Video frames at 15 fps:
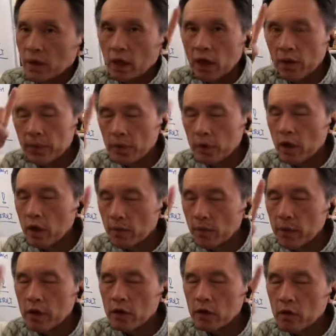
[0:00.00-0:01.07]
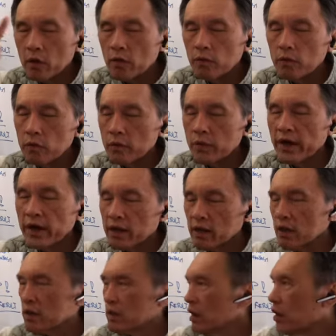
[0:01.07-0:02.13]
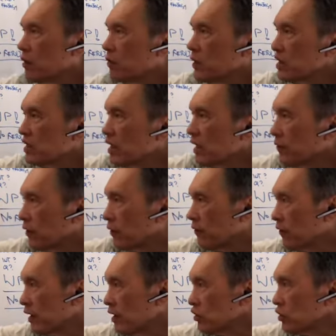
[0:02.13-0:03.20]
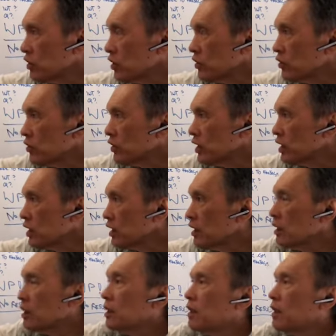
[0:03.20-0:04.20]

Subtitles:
A proper Kung Fu practice always have a functional training,